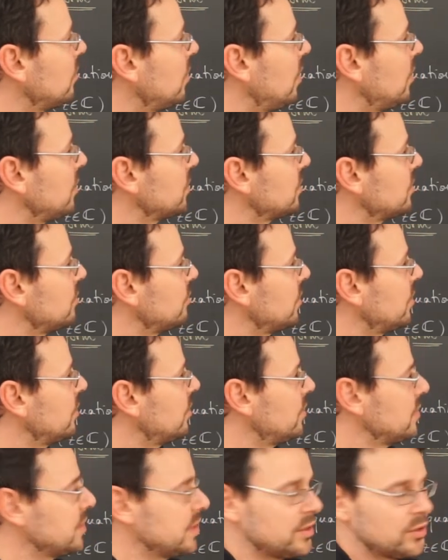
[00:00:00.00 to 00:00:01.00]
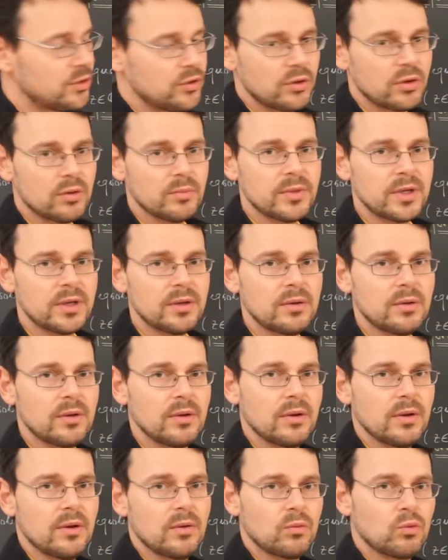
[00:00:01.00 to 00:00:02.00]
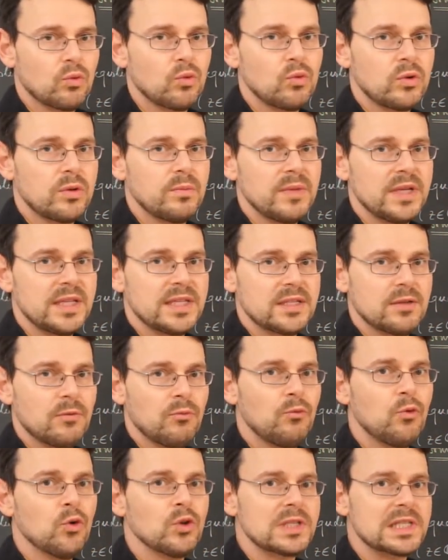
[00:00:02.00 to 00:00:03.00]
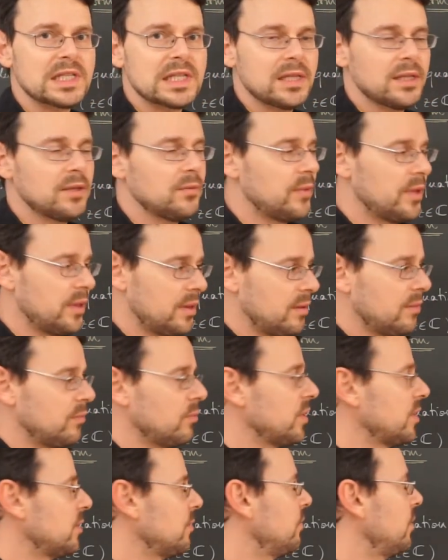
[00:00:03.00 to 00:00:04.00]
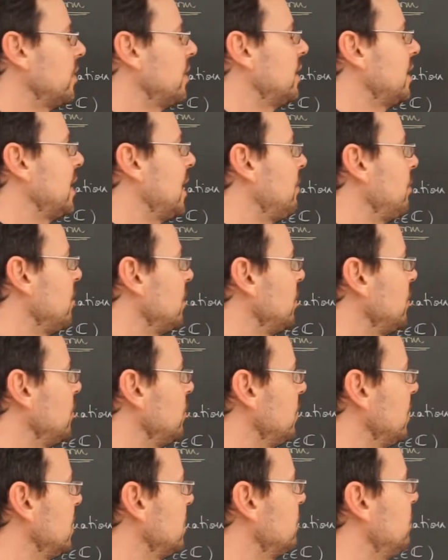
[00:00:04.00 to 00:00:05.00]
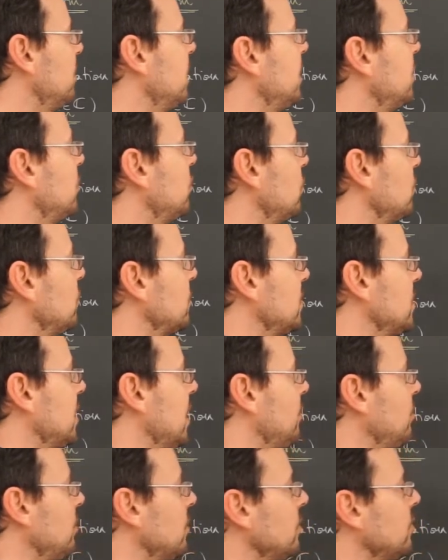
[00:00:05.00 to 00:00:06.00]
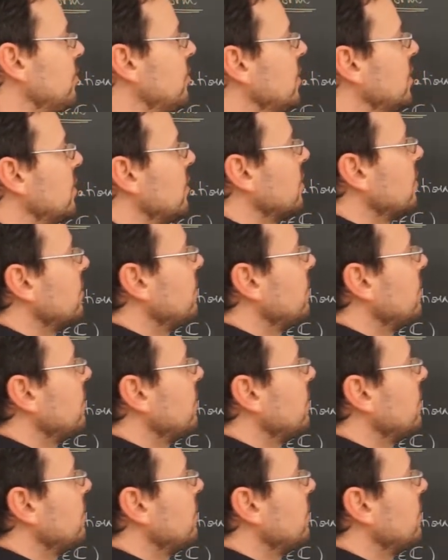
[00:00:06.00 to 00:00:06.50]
also because in German root means Wurzel, written with a w. That's why I chose w here.